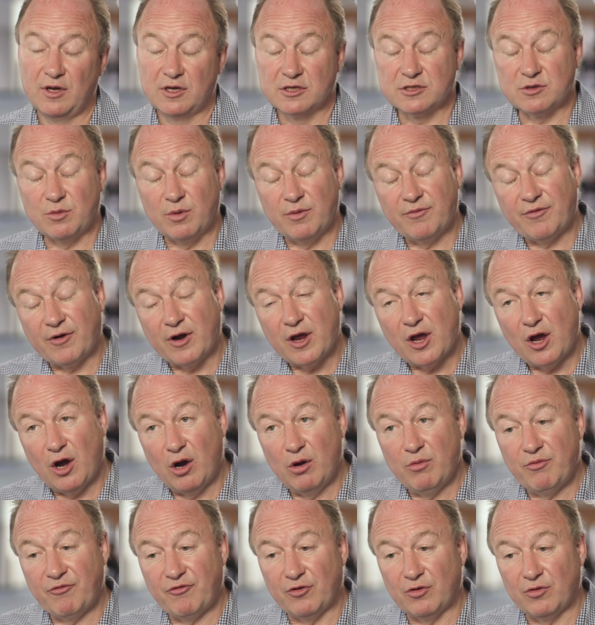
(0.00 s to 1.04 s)
So we're very
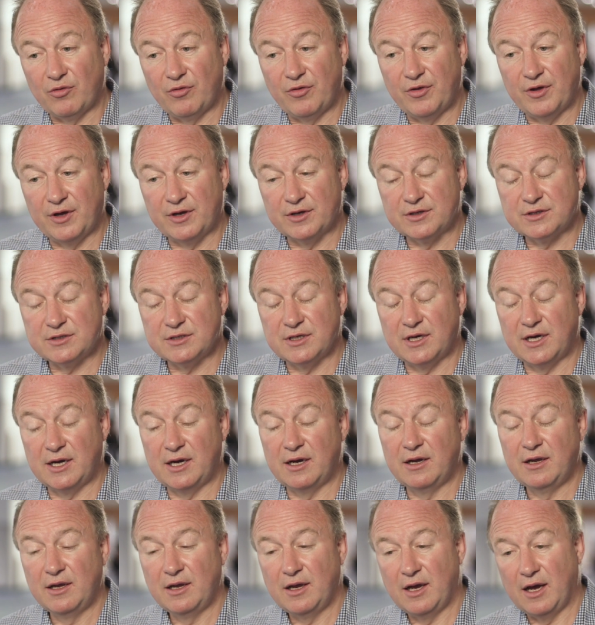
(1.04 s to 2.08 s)
hopeful that. Uh,
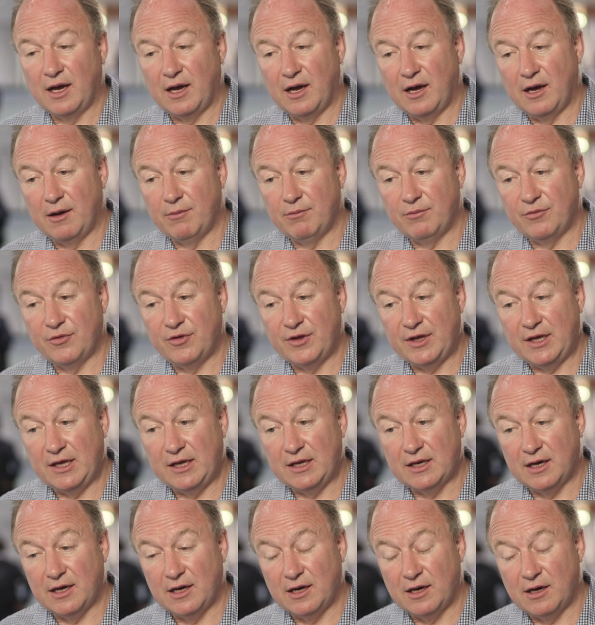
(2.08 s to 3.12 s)
um,
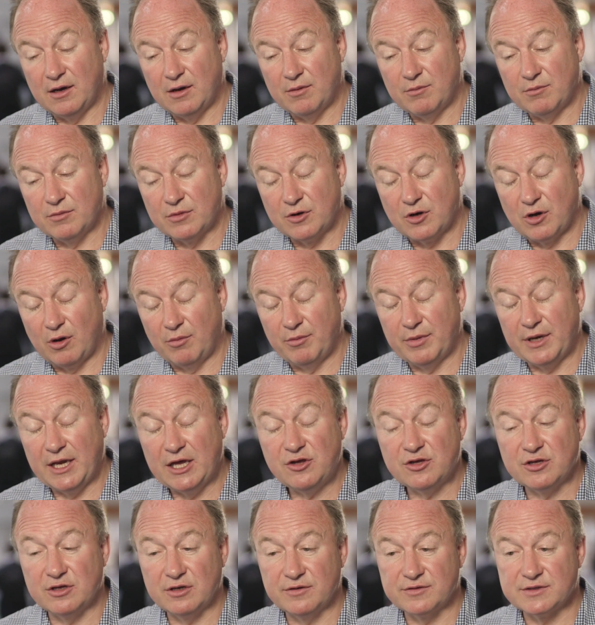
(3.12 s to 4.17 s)
the uh,
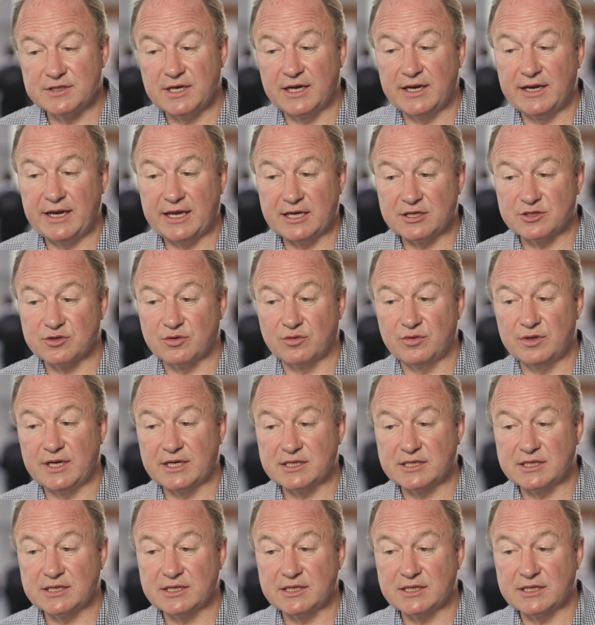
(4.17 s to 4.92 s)
combination of selinexor and